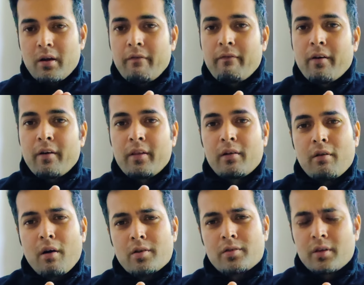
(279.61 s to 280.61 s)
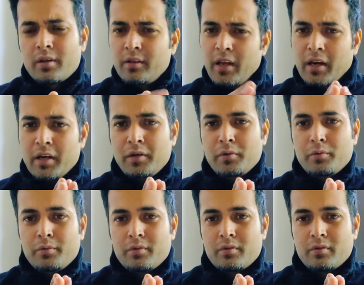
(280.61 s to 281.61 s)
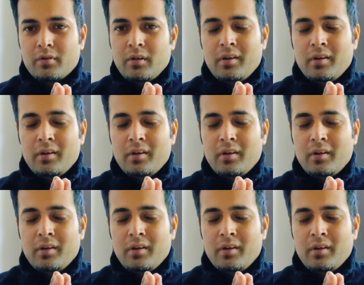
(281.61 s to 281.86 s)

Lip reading: afford the cost, they can use